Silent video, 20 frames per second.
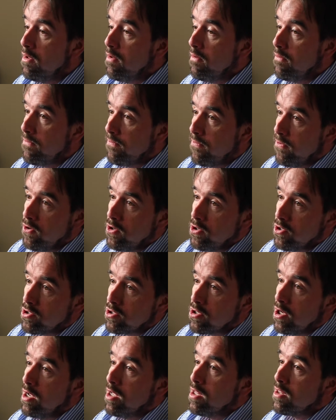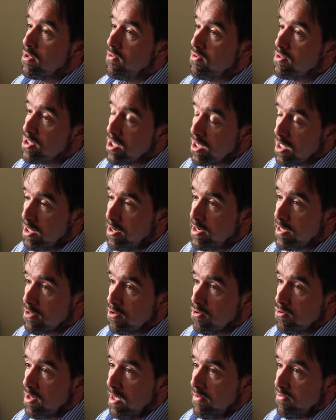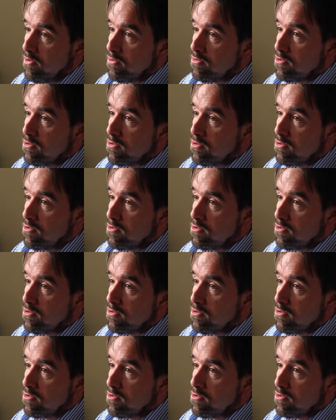First, there is the clinical level